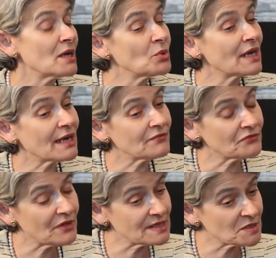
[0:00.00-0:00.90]
We have a
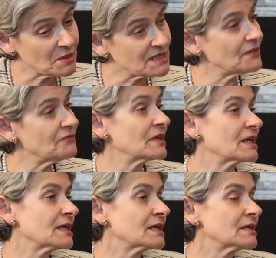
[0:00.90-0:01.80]
very
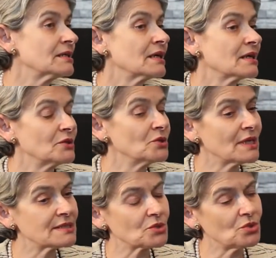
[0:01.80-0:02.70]
specific
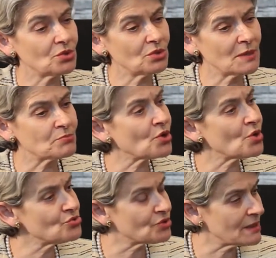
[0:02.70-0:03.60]
UNESCO
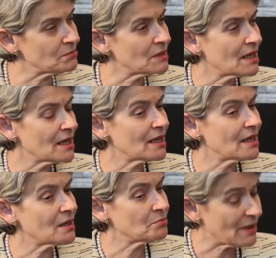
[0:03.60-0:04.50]
program,
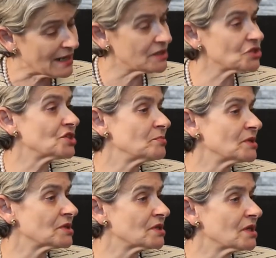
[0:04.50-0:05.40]
partnership
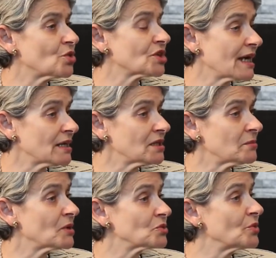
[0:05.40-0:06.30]
with L'Oréal
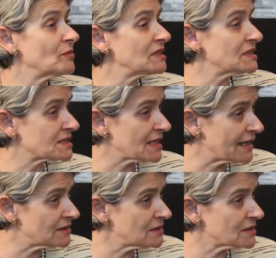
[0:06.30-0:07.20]
about women in
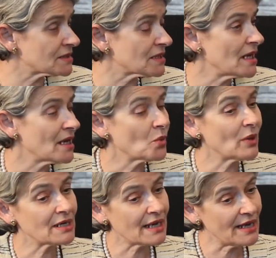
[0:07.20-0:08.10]
science,
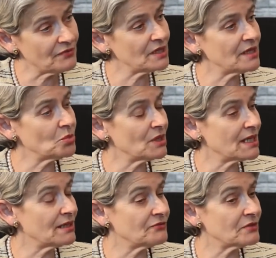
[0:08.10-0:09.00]
where every year we
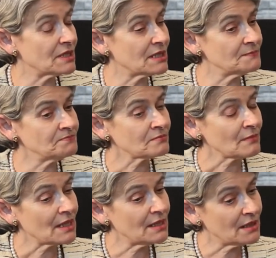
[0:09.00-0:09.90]
give
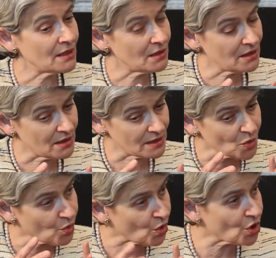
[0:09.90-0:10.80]
an
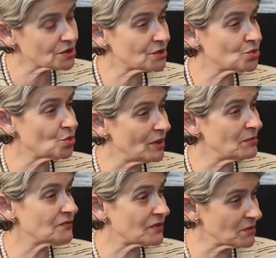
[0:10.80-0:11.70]
award to
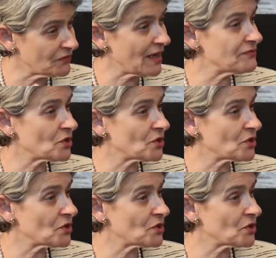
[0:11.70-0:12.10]
women from the 5